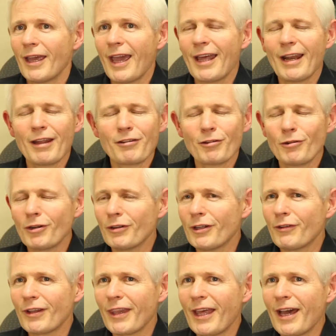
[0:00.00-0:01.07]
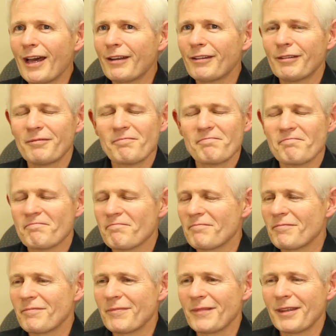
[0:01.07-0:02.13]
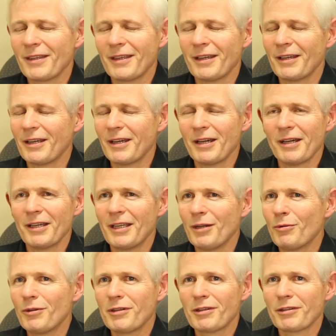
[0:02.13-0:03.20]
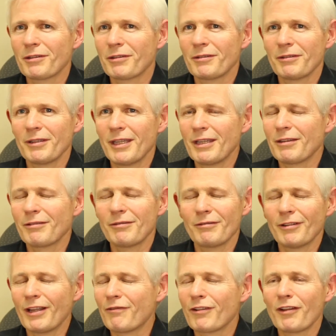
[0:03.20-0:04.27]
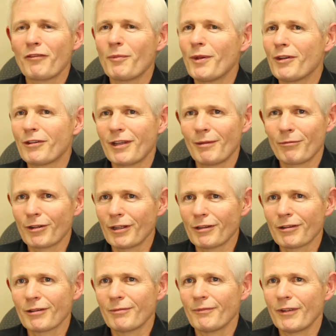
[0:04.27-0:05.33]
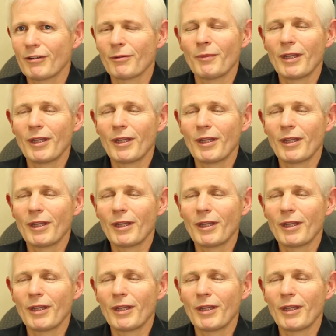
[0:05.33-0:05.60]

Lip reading: And I started living that. Life's never been the same since. It's